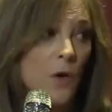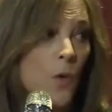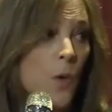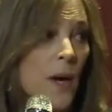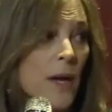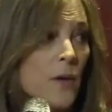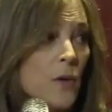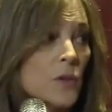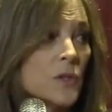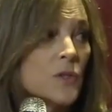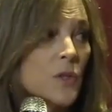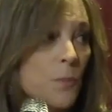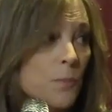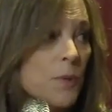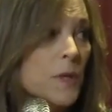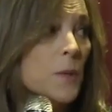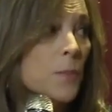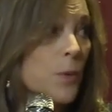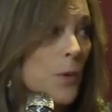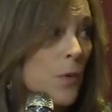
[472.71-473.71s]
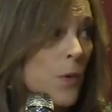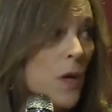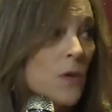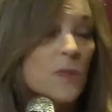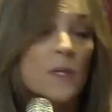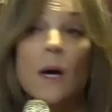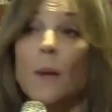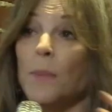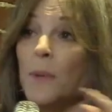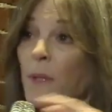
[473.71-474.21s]
Quakers. The people rose
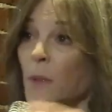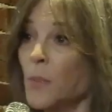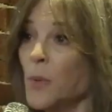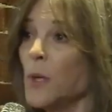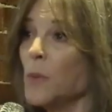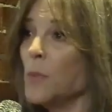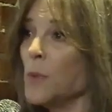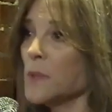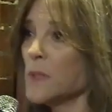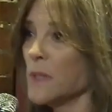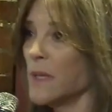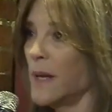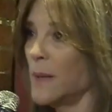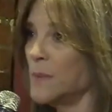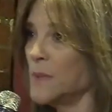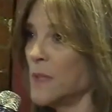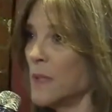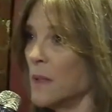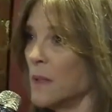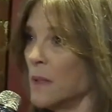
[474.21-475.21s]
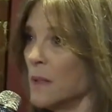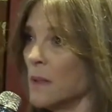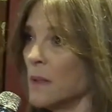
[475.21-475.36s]
up and the people stepped in.